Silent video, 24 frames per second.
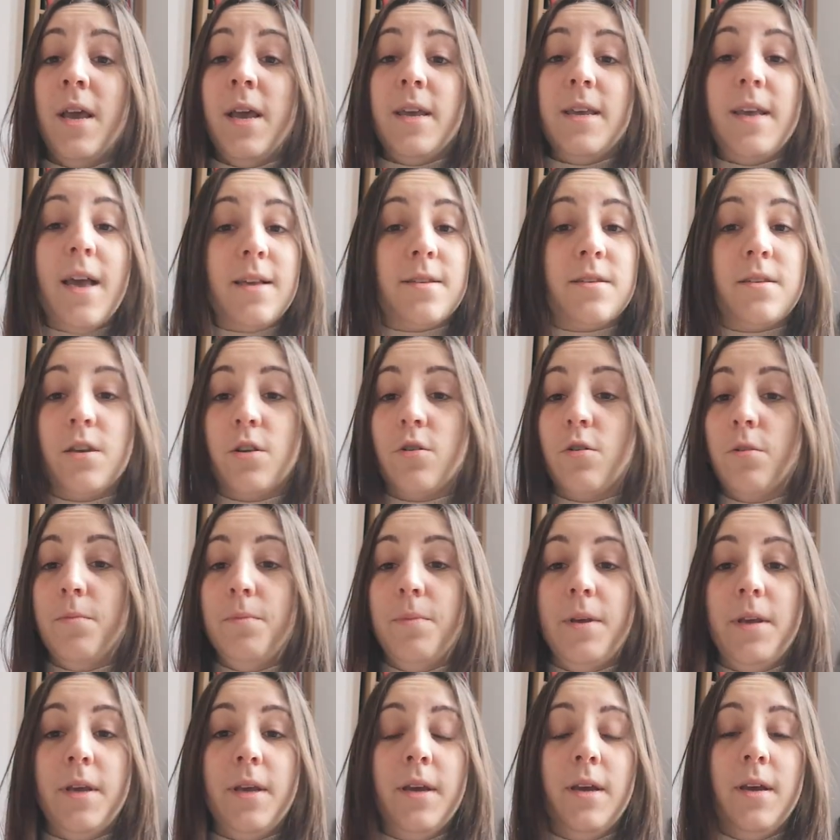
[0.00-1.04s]
Yes, it could
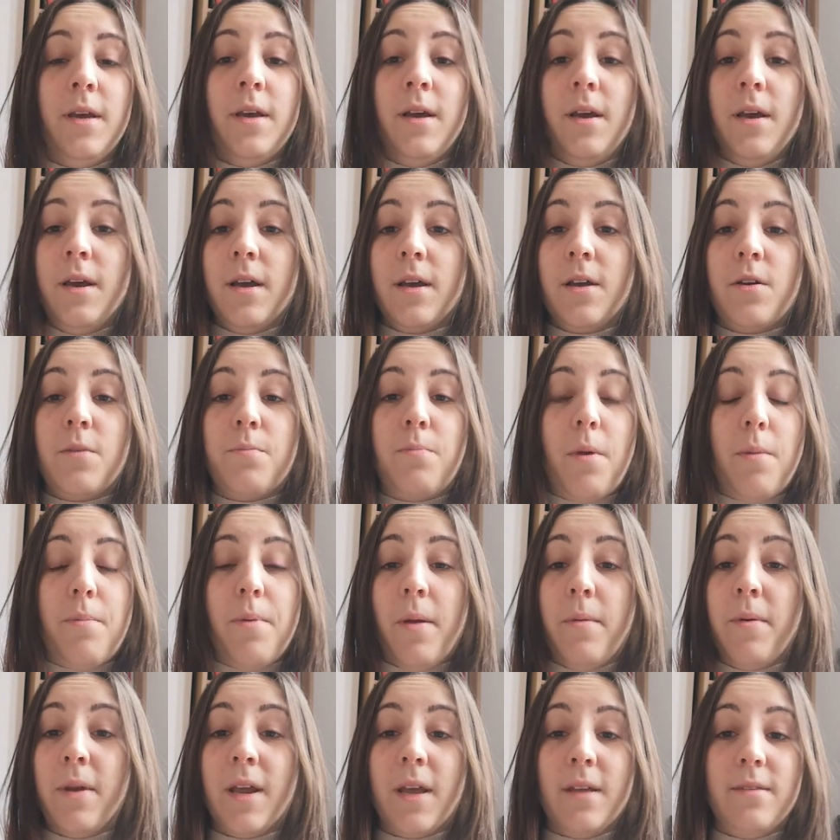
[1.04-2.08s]
be
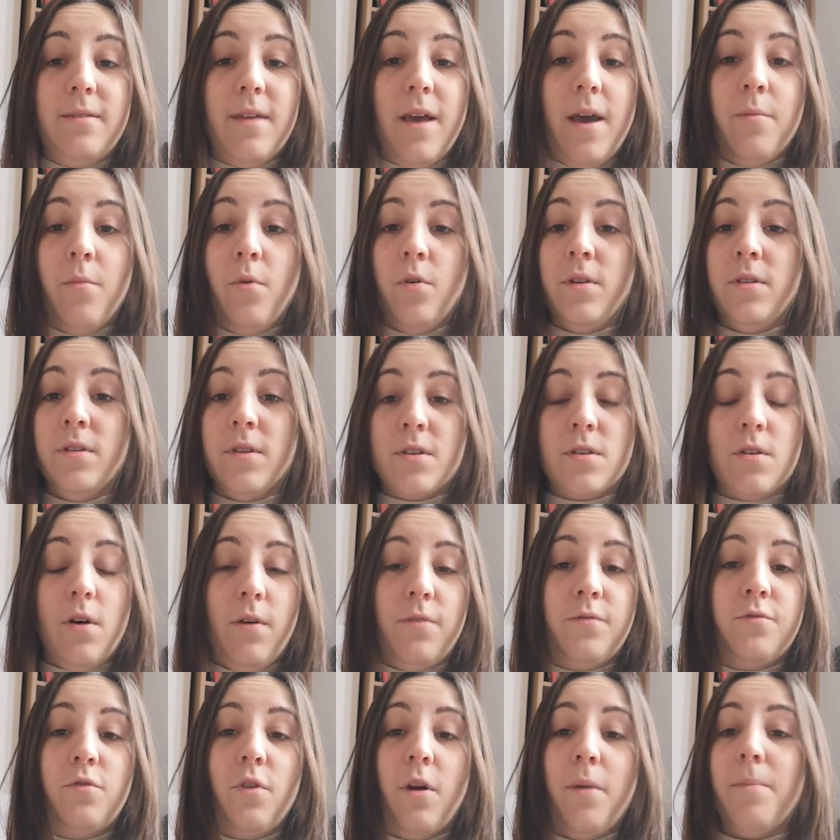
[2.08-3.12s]
preparing a demo in the
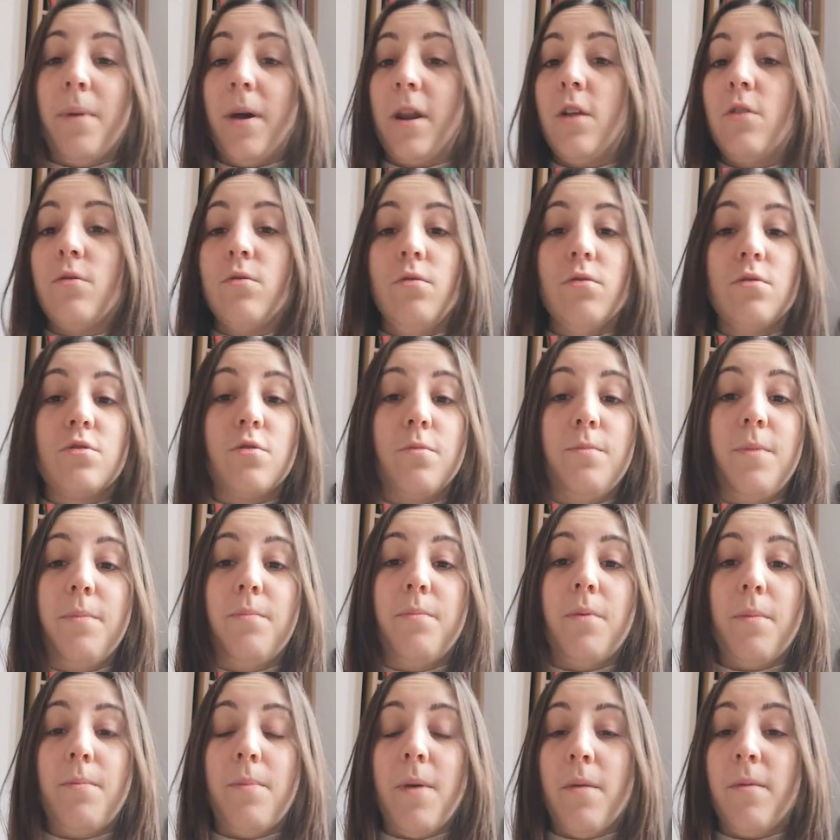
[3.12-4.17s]
software, but it could also be
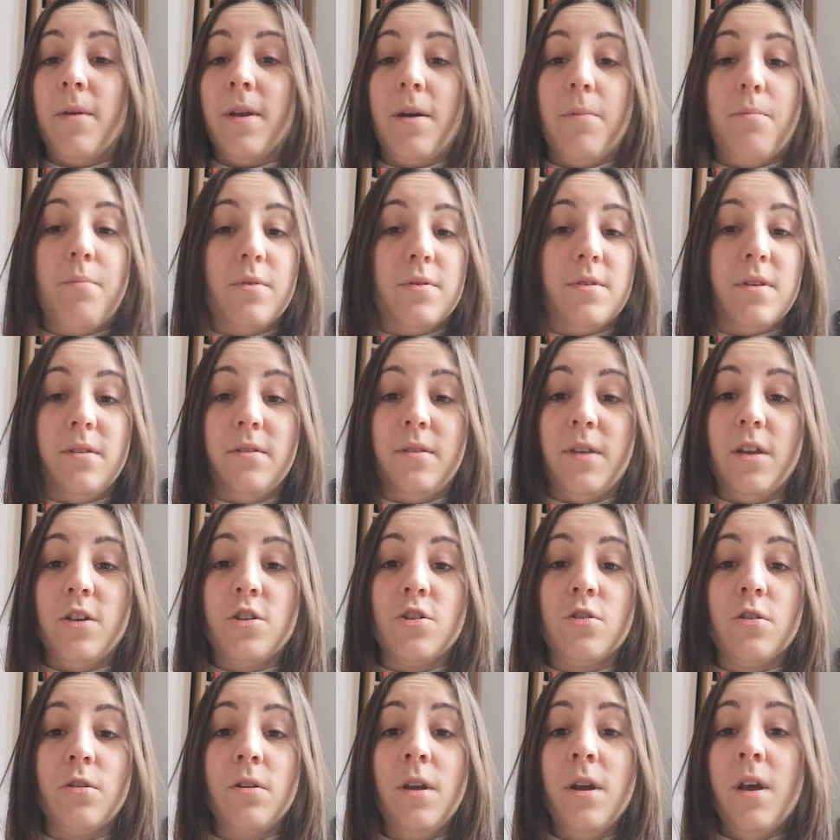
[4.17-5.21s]
preparing a
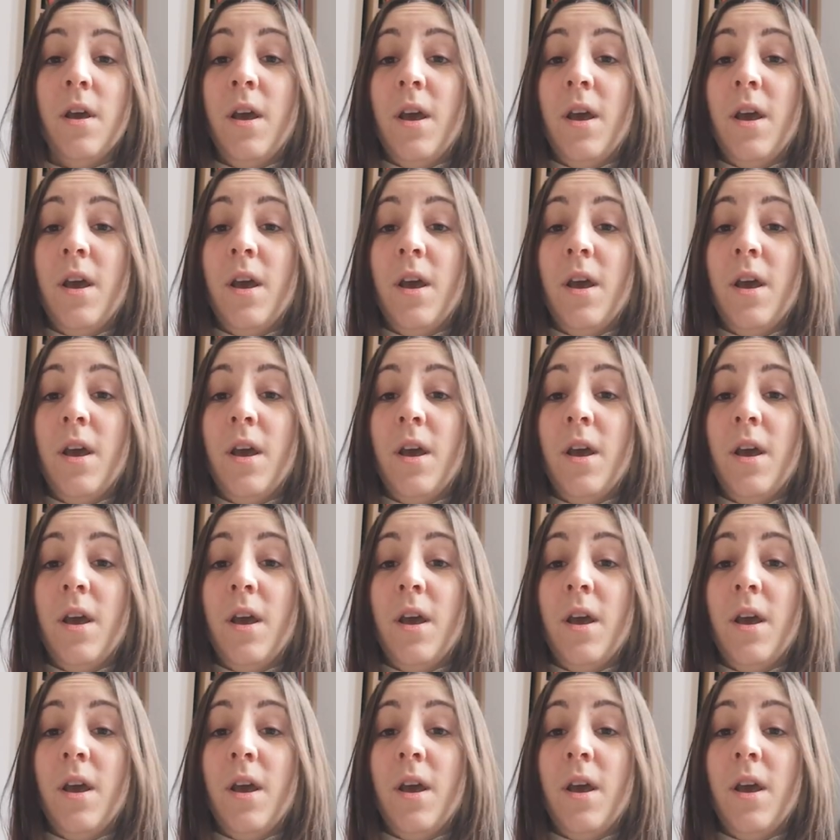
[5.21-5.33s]
presentation.